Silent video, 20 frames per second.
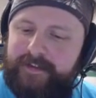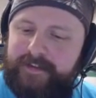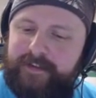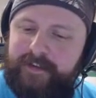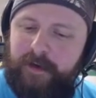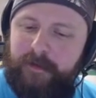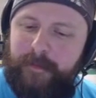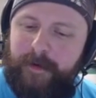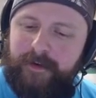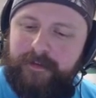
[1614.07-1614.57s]

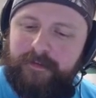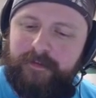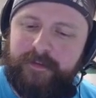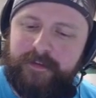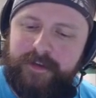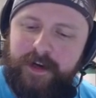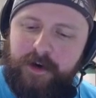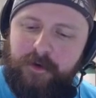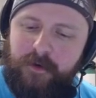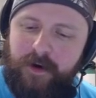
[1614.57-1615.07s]
Come on,
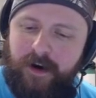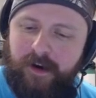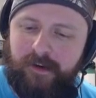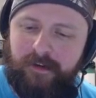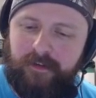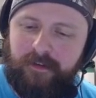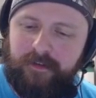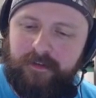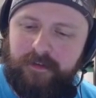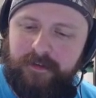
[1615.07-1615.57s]
stay a
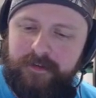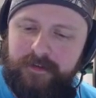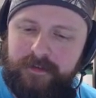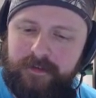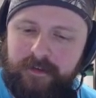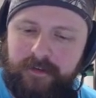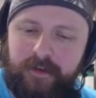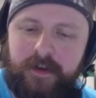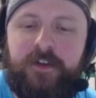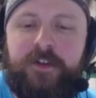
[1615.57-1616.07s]
while and
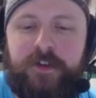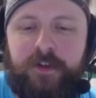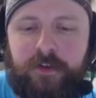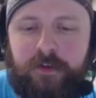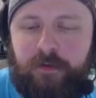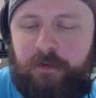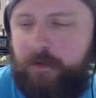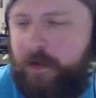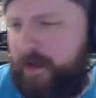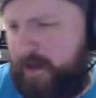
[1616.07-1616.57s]
listen
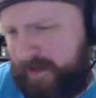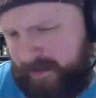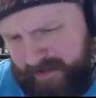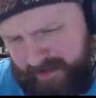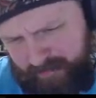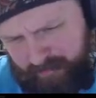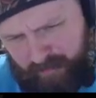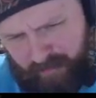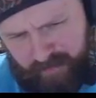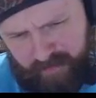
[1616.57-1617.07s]
to
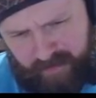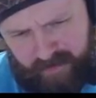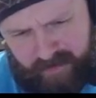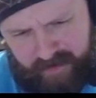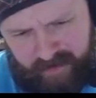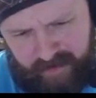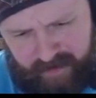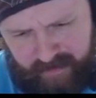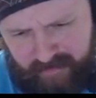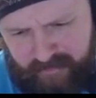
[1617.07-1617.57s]
us work
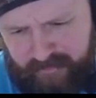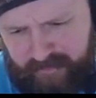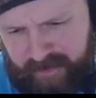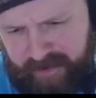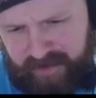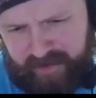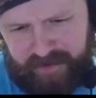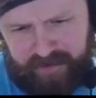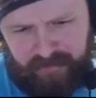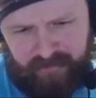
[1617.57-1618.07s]
on
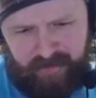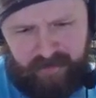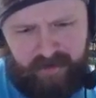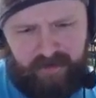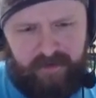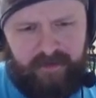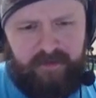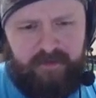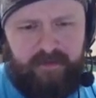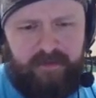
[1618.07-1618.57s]
Viking
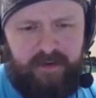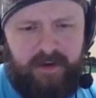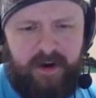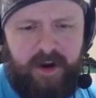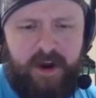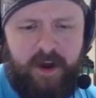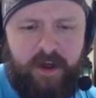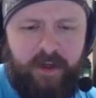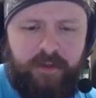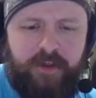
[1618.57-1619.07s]
Squad.
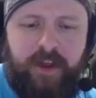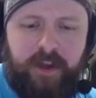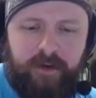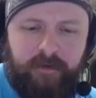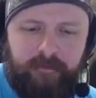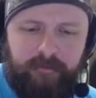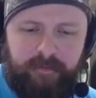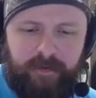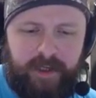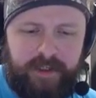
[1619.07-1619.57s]
The
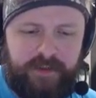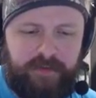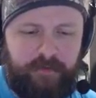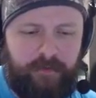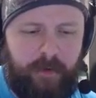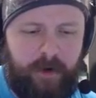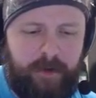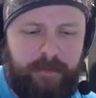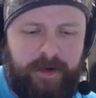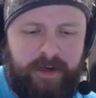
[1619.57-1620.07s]
place if
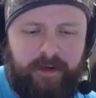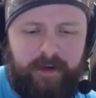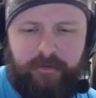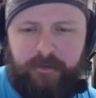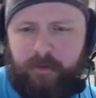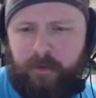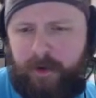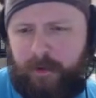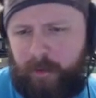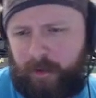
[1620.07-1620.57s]
you want to be. If
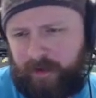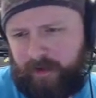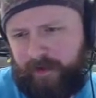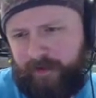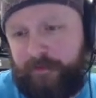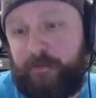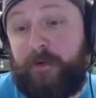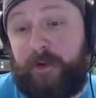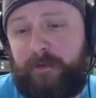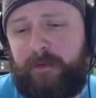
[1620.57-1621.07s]
you want to work out,
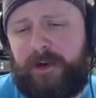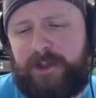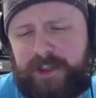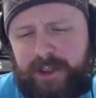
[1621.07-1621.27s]
if you want